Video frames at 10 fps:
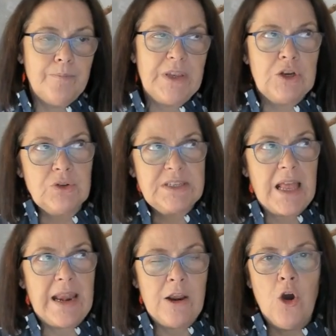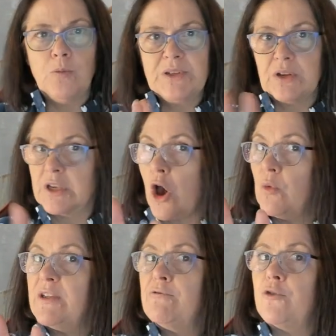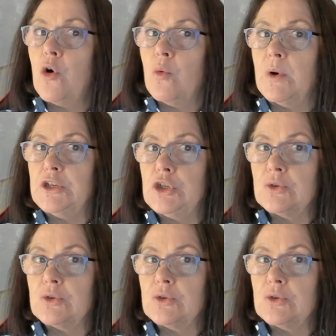because that helps going forward.